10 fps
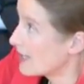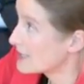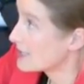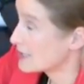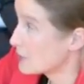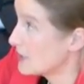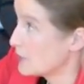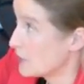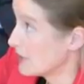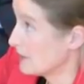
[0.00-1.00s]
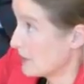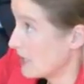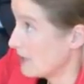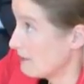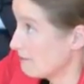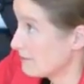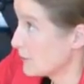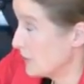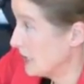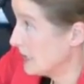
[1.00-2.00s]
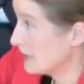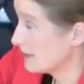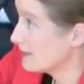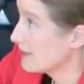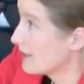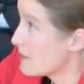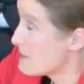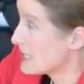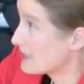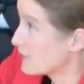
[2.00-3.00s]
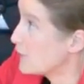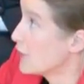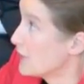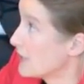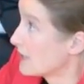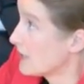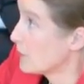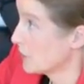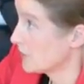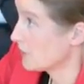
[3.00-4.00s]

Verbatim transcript: Article 21, in my opinion, makes it very clear